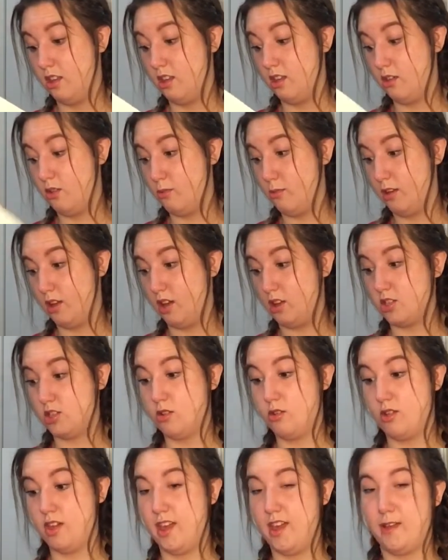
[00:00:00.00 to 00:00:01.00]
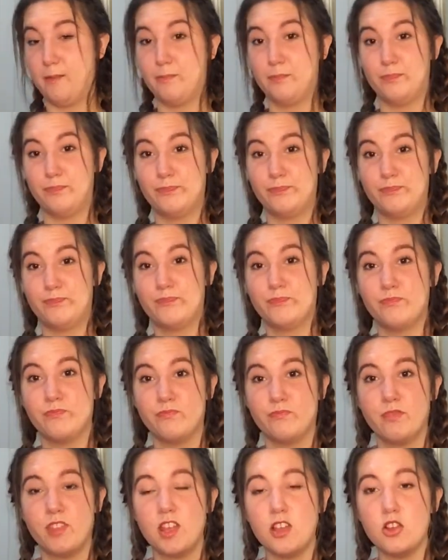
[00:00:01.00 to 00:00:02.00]
Oh my gosh, okay.
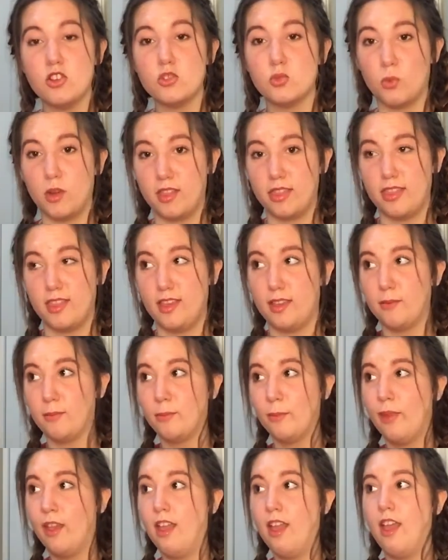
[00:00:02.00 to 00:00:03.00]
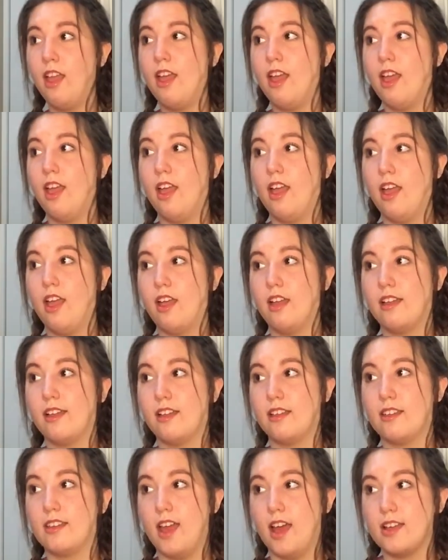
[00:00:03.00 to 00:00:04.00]
Here's one thing.
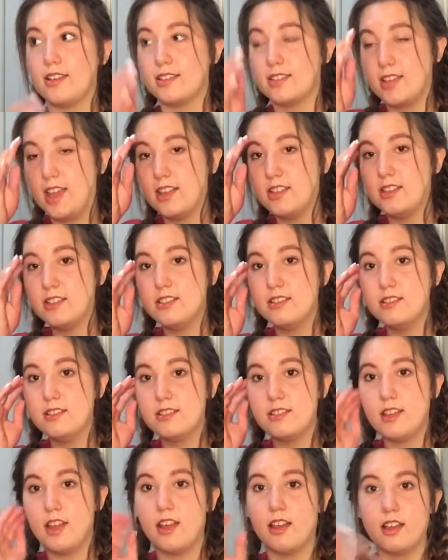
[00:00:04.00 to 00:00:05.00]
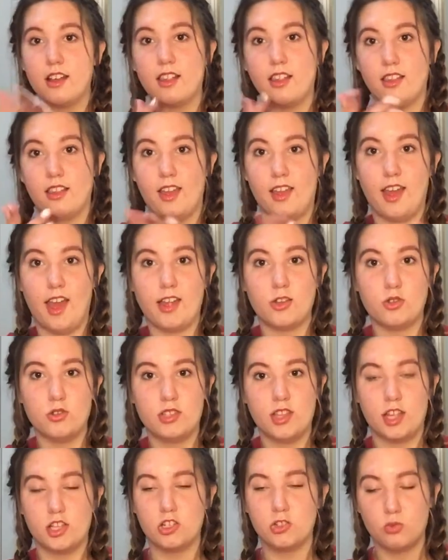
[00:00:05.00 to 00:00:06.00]
Yeah, sketches, like, I do
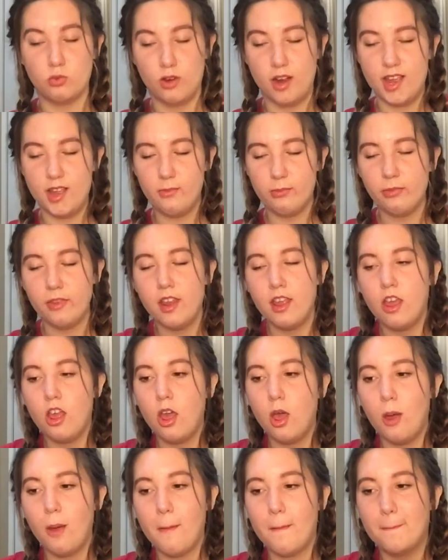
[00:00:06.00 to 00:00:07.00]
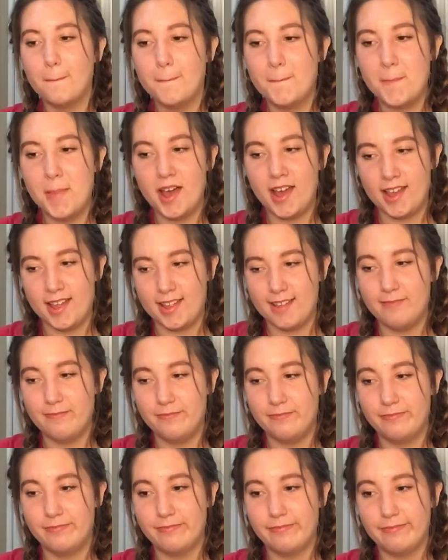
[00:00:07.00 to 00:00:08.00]
sketches, right? But
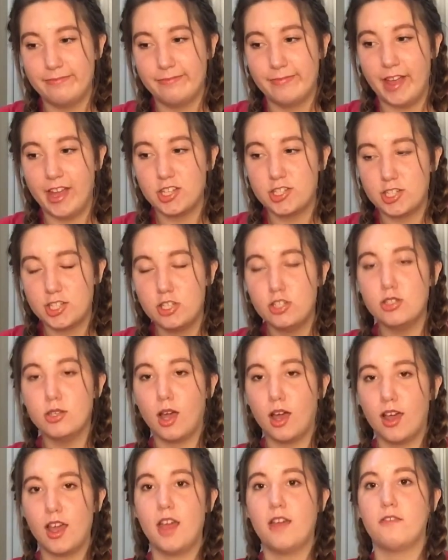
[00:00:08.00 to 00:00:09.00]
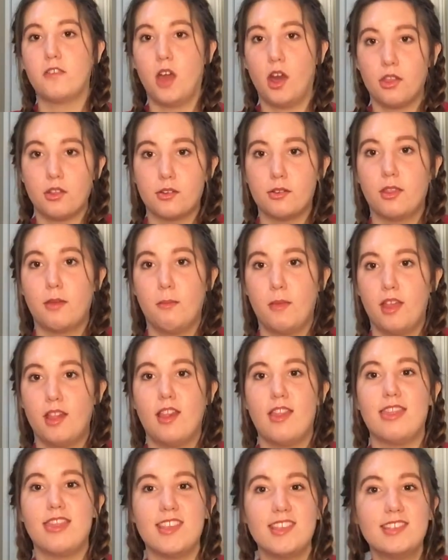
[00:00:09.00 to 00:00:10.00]
I should not have colored them
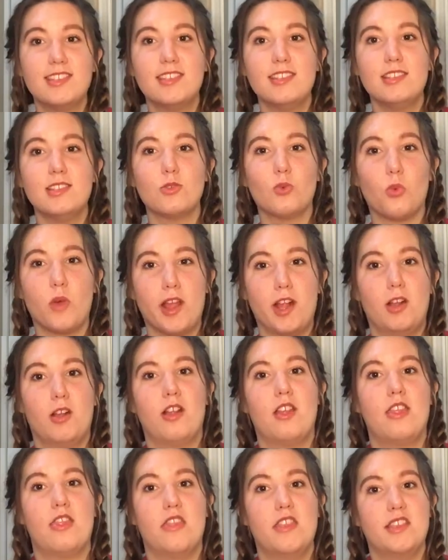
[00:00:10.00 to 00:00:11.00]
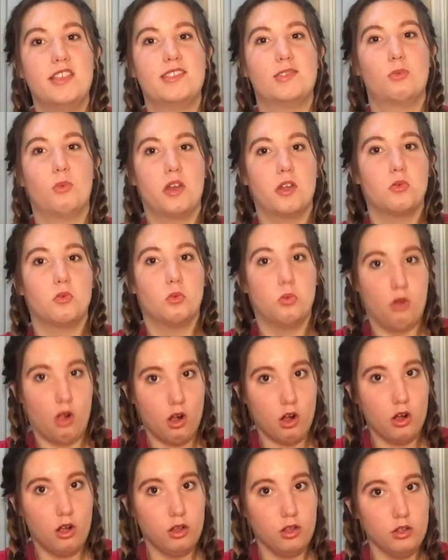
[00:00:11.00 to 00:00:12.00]
in. This is where this went
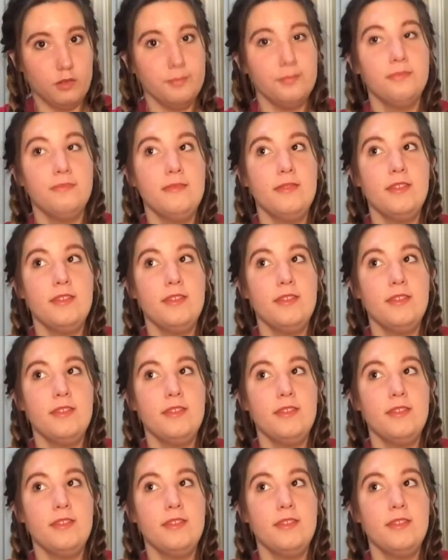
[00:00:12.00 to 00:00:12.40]
wrong.